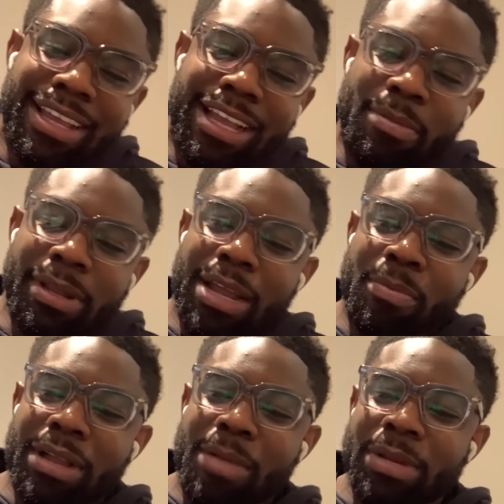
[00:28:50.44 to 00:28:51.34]
I mean,
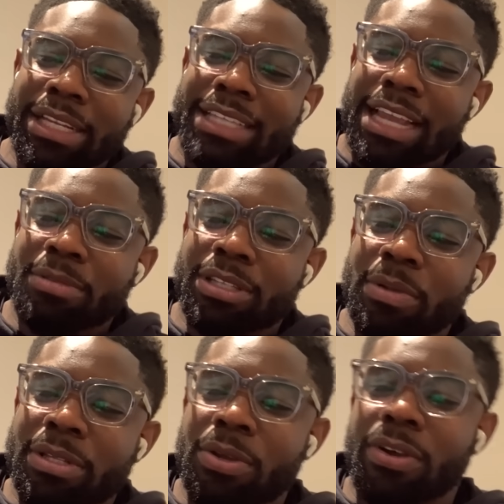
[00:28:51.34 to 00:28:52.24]
how many times can
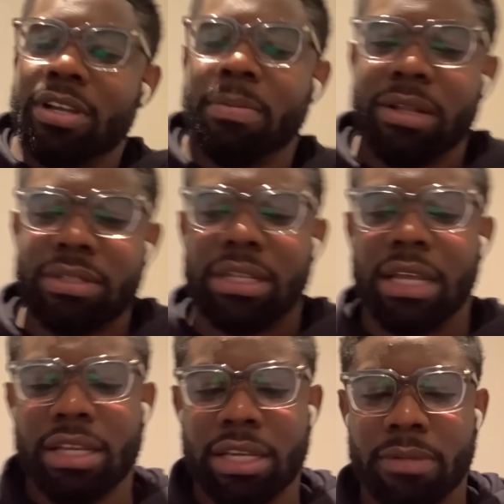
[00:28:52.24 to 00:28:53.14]
we talk about
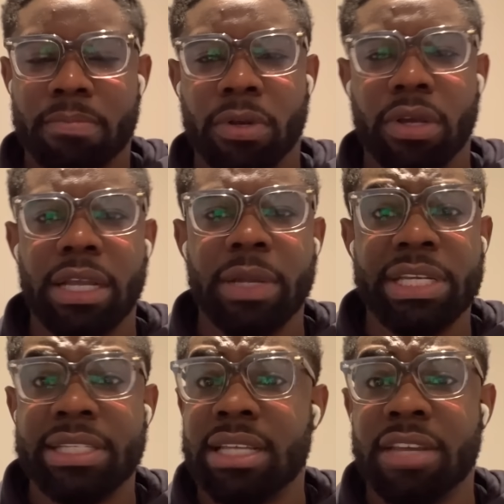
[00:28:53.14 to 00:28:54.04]
Saka? But he
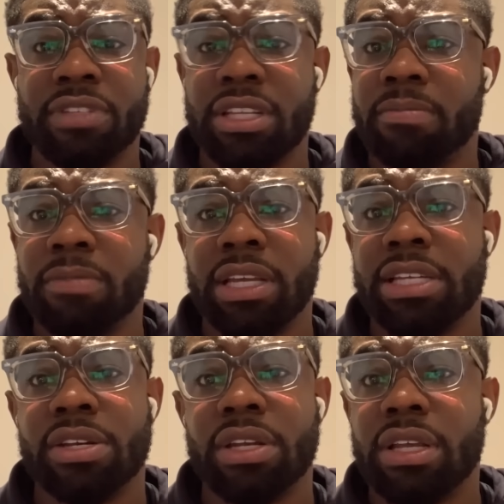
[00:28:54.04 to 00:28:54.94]
deserves it.
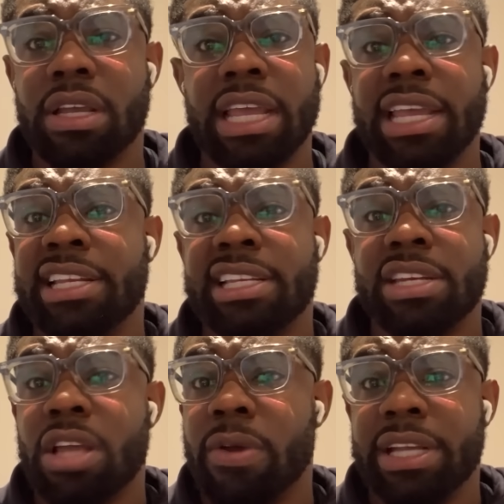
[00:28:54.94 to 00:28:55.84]
He
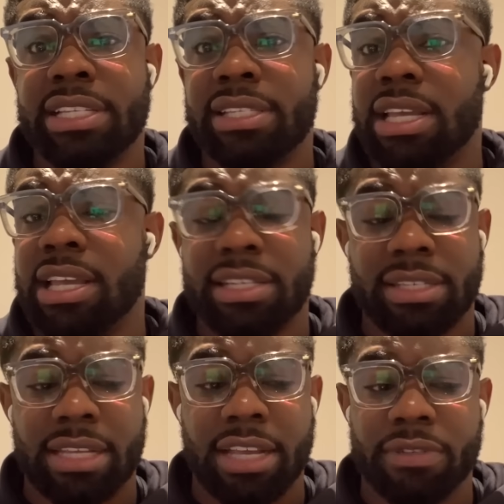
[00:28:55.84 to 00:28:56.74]

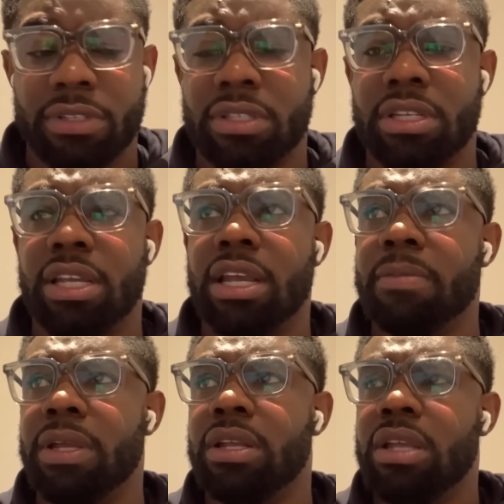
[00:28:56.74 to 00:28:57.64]
deserves it, doesn't he? I
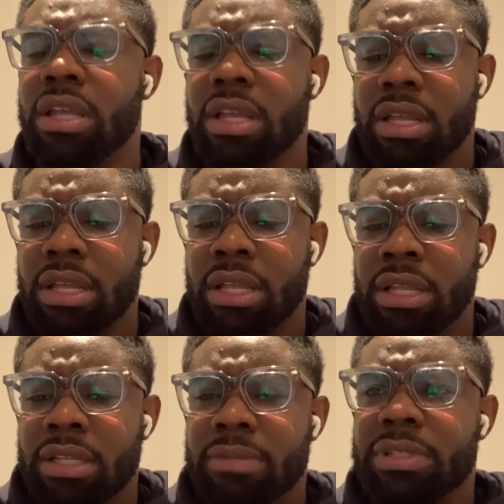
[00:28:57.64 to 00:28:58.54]
mean,
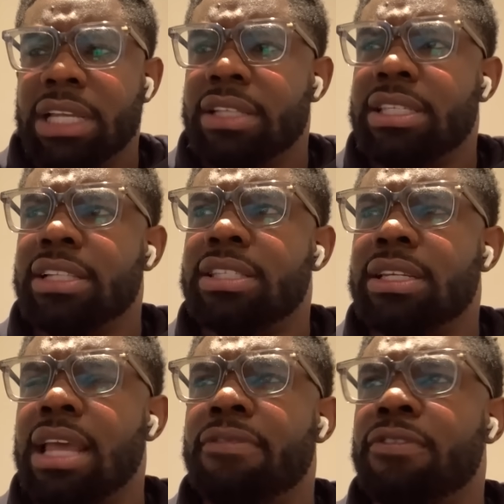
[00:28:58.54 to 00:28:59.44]
sick to
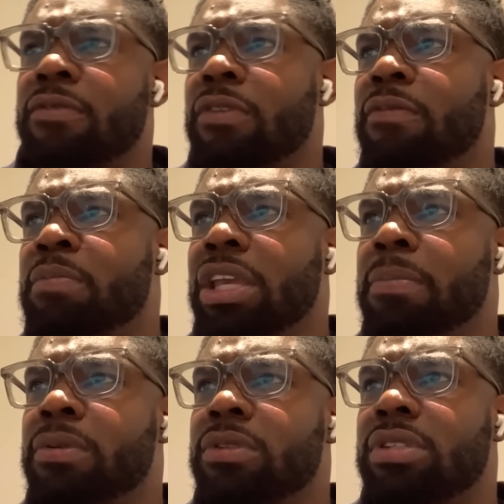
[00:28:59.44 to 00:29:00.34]
death of
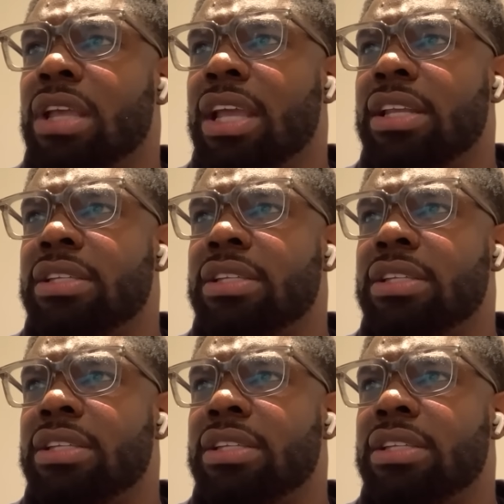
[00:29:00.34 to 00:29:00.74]
people saying